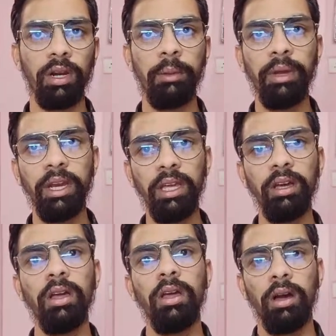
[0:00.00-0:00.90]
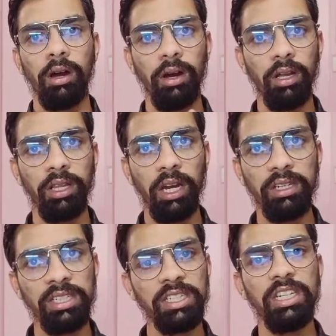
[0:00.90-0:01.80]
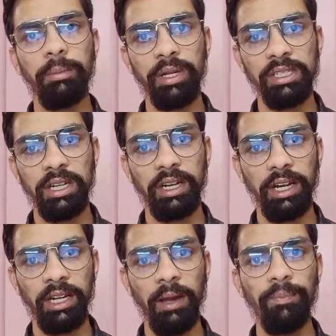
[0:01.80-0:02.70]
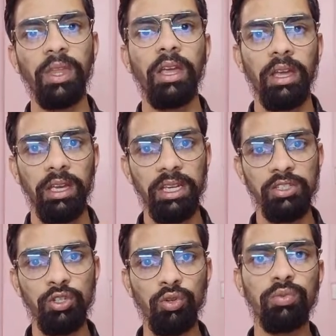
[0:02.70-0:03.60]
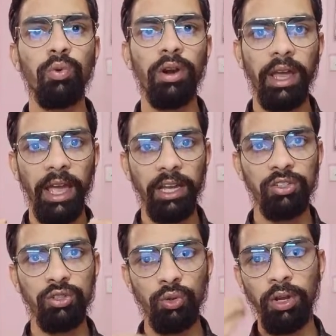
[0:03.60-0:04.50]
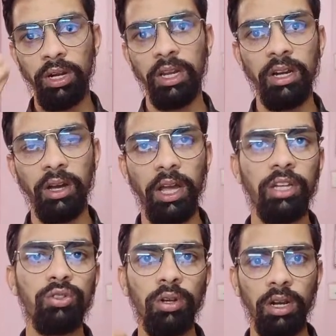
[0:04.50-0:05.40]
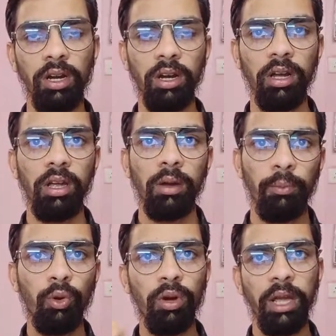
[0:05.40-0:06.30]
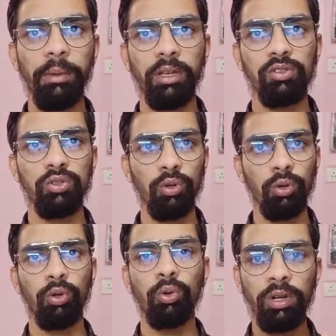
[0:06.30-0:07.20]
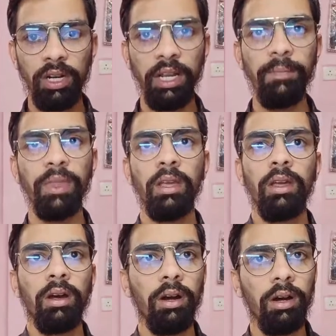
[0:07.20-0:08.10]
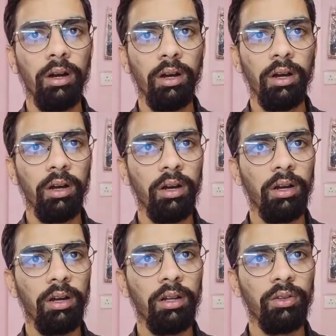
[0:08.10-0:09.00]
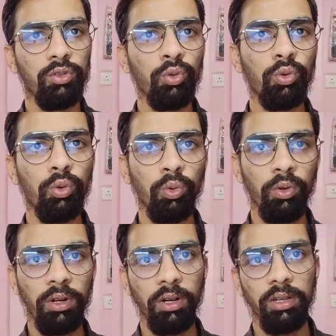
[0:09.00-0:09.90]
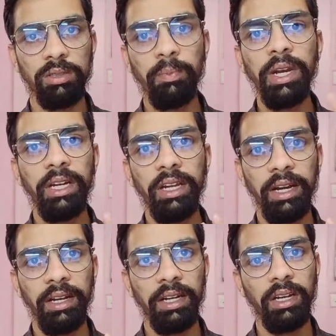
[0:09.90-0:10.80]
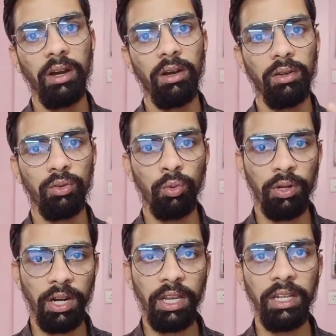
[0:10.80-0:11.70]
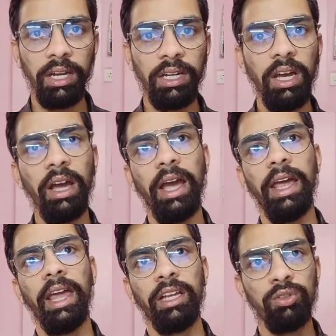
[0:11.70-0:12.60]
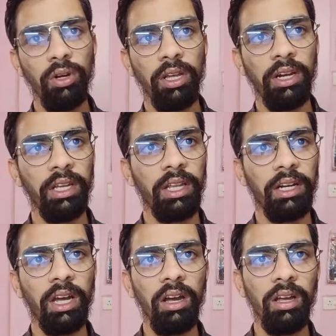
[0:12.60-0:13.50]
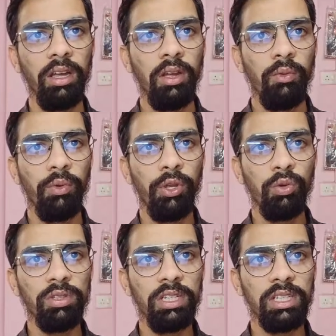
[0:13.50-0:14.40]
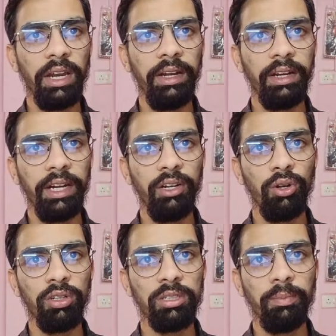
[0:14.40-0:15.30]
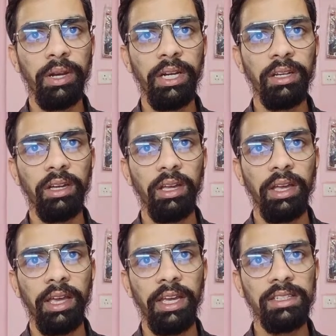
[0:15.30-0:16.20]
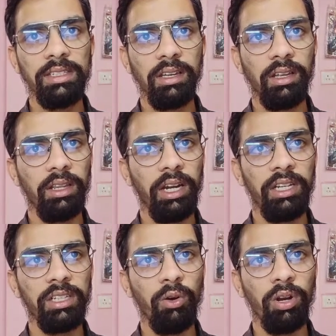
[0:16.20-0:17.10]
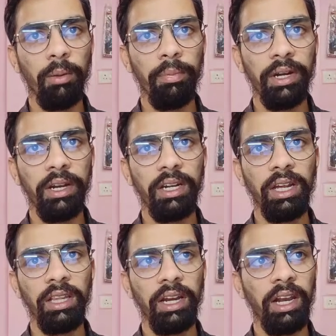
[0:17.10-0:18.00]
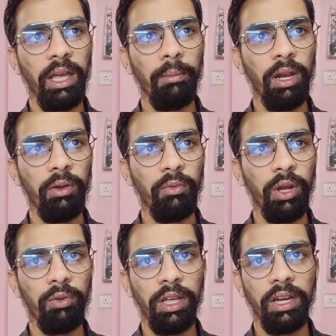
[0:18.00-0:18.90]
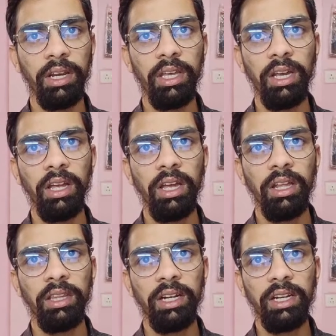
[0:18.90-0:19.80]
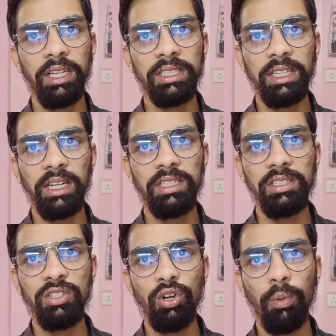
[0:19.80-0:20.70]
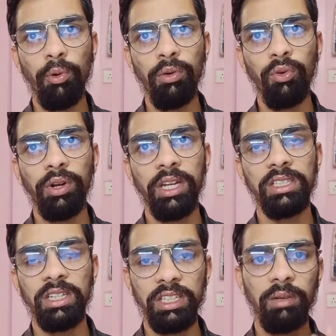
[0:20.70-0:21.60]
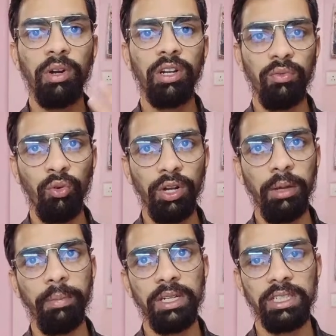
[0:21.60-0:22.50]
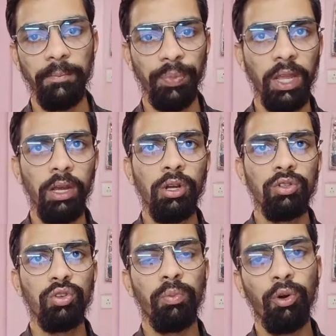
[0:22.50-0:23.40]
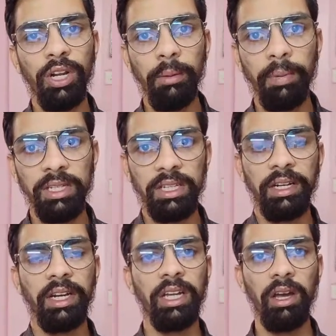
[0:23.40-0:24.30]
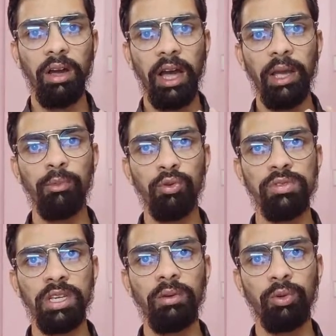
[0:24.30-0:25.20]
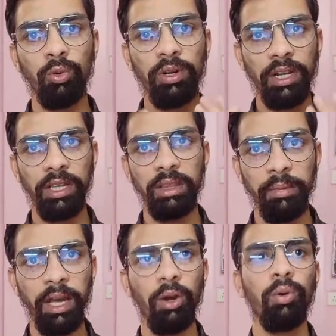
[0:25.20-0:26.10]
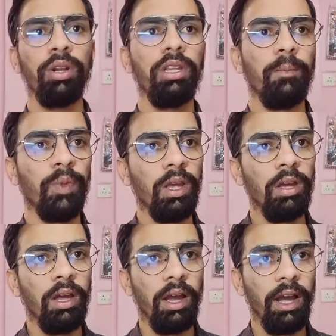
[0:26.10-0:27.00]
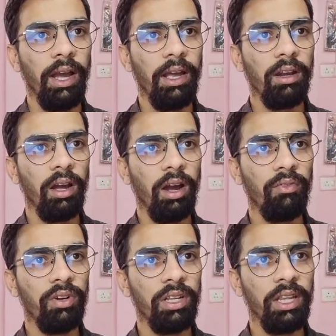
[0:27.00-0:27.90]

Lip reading: remaining that 60% data is used for actual programming. So to train, so to split that data to training data and actual learning data, we use this line train dot split x, that is our complete data, then label we have taken here, then test size is 0.40, is nothing but the 40%. So 40% data I am using to train my algorithm, and after